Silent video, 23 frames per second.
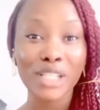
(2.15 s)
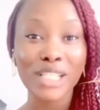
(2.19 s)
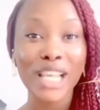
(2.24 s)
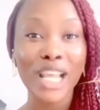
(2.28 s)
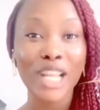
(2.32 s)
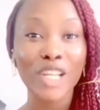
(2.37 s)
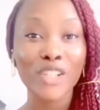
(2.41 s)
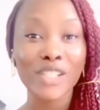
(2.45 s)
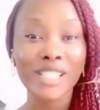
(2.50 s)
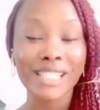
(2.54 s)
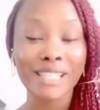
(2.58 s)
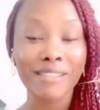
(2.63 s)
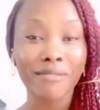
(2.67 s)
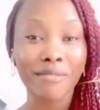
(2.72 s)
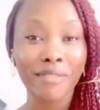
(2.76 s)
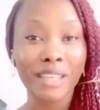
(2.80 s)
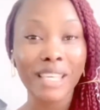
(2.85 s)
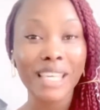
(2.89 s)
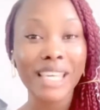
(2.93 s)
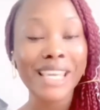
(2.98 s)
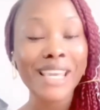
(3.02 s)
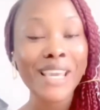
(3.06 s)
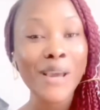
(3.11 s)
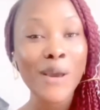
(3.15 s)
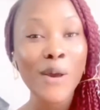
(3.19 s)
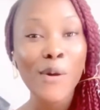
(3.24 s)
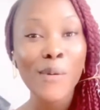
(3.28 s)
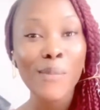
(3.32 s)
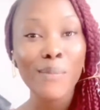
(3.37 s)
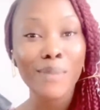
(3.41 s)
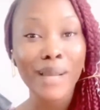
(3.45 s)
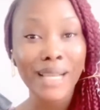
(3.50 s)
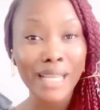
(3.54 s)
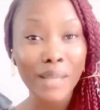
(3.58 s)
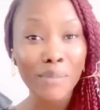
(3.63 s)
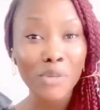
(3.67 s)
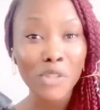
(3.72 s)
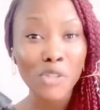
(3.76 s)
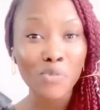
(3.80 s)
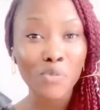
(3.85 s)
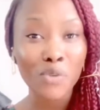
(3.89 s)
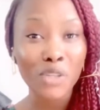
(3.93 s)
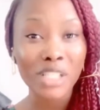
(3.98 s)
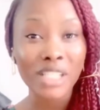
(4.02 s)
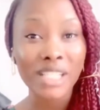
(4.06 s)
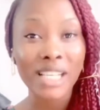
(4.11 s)
Tailour TV. My name is
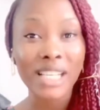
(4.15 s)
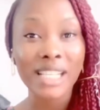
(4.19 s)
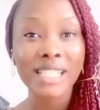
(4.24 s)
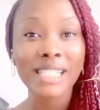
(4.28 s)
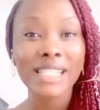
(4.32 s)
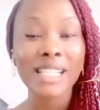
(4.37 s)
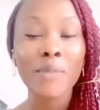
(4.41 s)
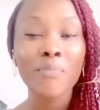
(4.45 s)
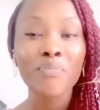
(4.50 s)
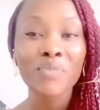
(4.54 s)
Bridget.